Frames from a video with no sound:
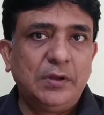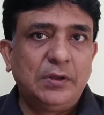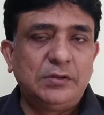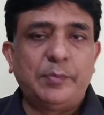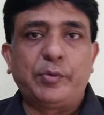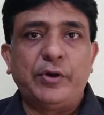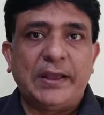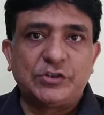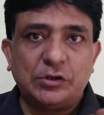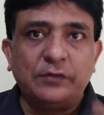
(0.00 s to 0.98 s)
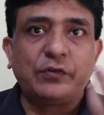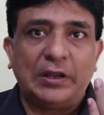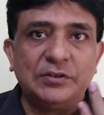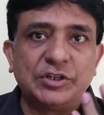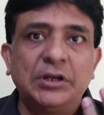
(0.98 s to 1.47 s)
The production of
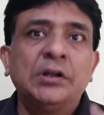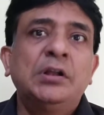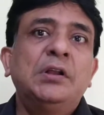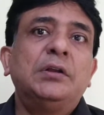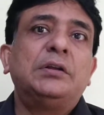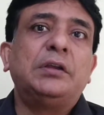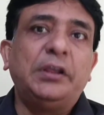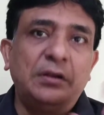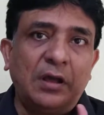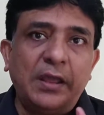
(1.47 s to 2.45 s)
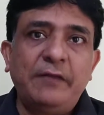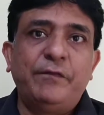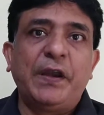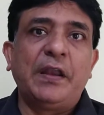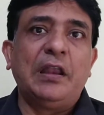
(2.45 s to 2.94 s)
culture in
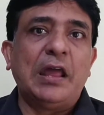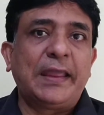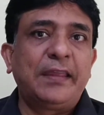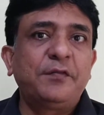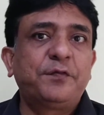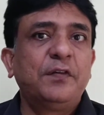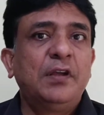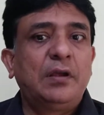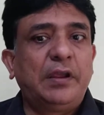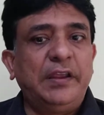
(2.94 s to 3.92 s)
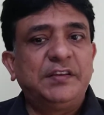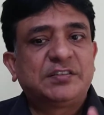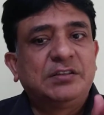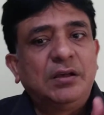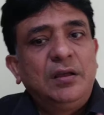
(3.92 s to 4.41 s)
everyday life
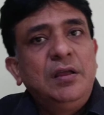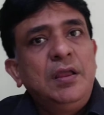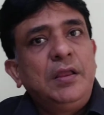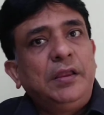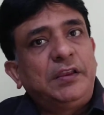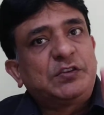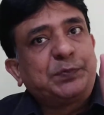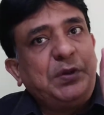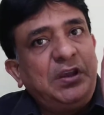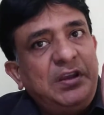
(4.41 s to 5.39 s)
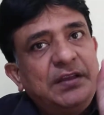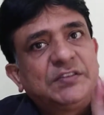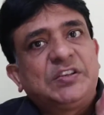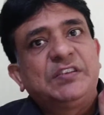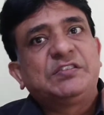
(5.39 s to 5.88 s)
is the
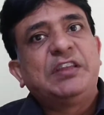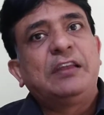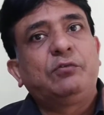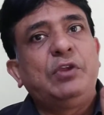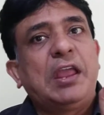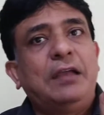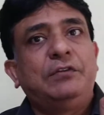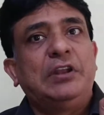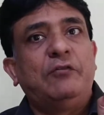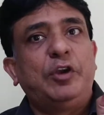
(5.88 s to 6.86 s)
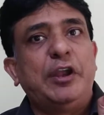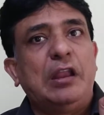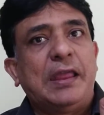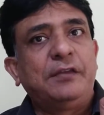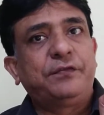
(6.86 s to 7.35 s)
experiences that we have in everyday
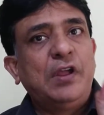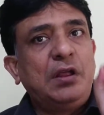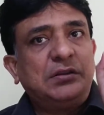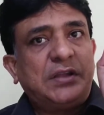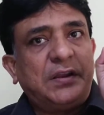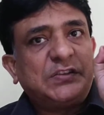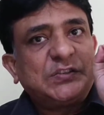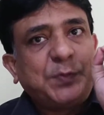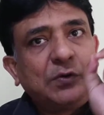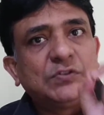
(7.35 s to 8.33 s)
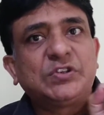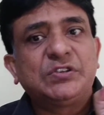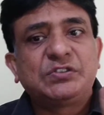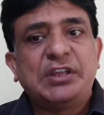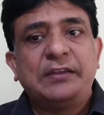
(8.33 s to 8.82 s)
life, the
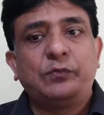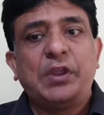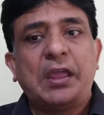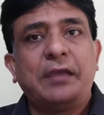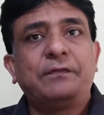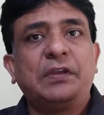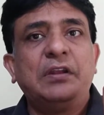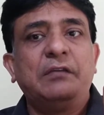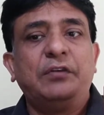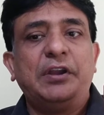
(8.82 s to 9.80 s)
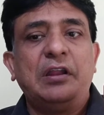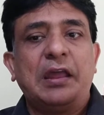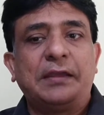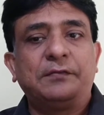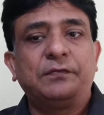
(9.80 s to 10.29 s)
responses that we have in everyday
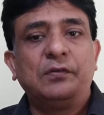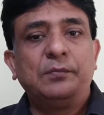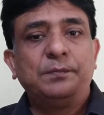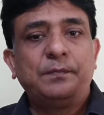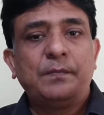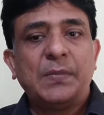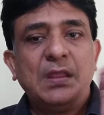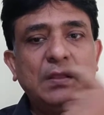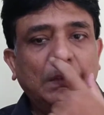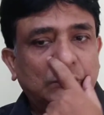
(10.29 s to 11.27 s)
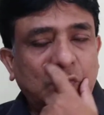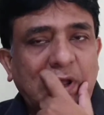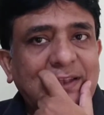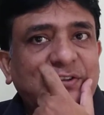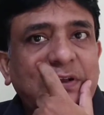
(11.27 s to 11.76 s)
life. So,
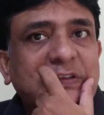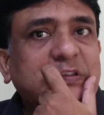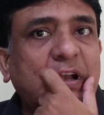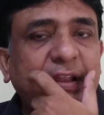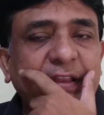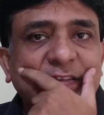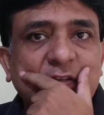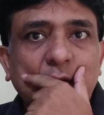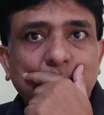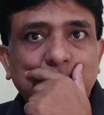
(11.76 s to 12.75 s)
cultural studies